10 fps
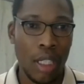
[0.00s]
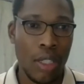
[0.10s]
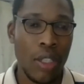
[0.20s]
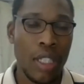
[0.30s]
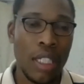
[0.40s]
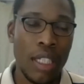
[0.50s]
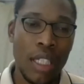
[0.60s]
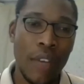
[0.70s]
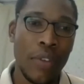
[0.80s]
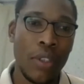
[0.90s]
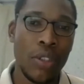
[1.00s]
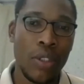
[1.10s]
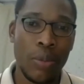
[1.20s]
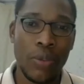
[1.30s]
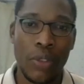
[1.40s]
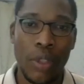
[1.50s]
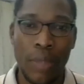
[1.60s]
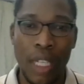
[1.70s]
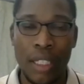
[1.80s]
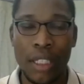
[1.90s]
So it's easier for you to move from
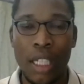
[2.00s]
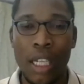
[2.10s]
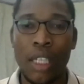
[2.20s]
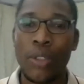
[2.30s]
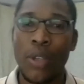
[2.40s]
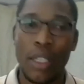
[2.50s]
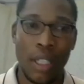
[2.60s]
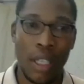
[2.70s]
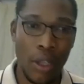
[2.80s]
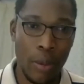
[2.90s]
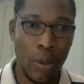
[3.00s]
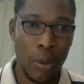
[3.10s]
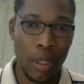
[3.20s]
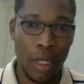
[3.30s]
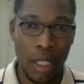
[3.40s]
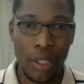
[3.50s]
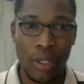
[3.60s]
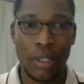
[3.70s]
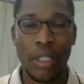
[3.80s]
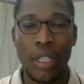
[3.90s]
Nigeria to another Commonwealth nation.